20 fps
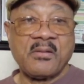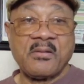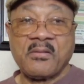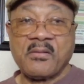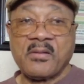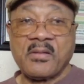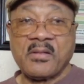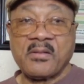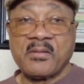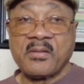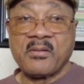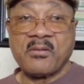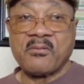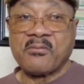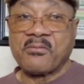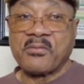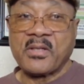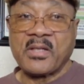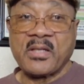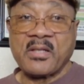They don't
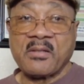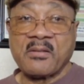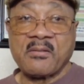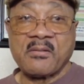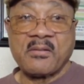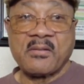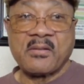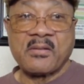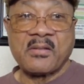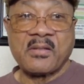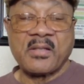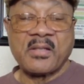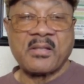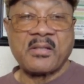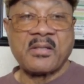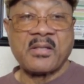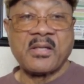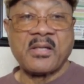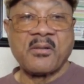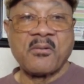fight, nothing like
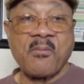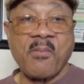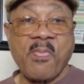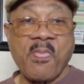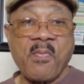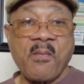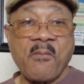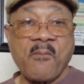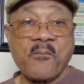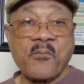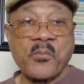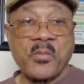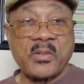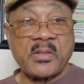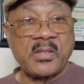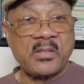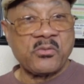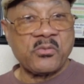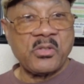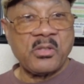that. But
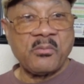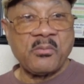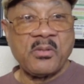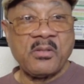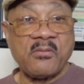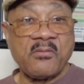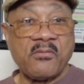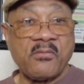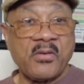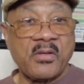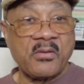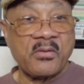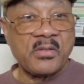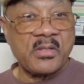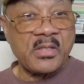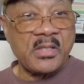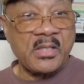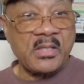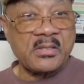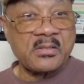they treat me very
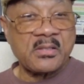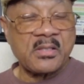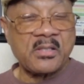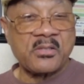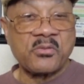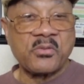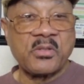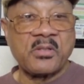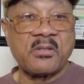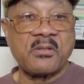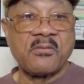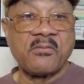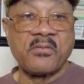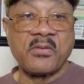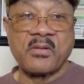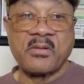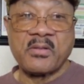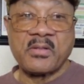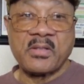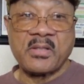nice and I treat them
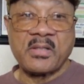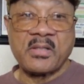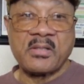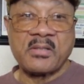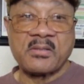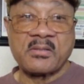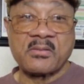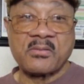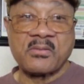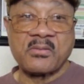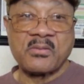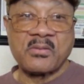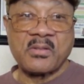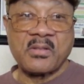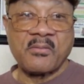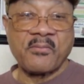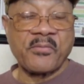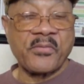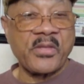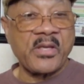very nice. So
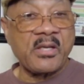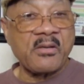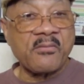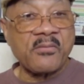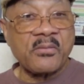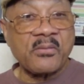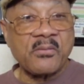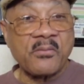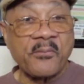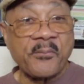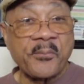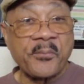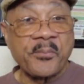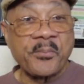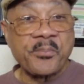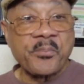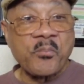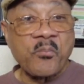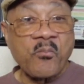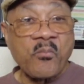I'm thankful.
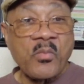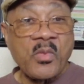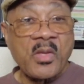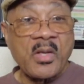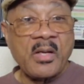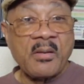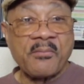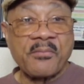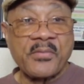I'm